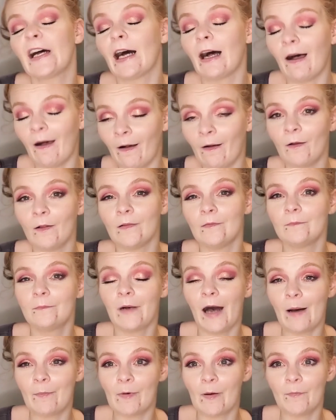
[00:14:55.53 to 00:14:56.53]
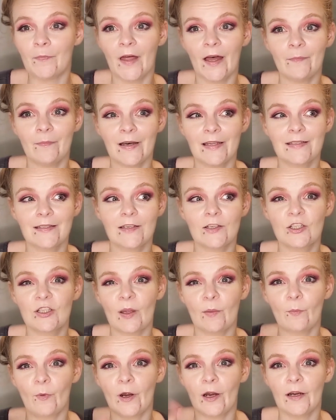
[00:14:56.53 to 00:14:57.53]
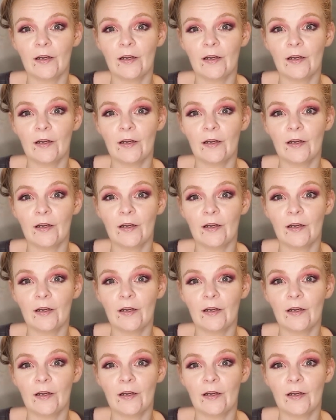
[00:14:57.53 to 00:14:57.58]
I'll pop up that message somewhere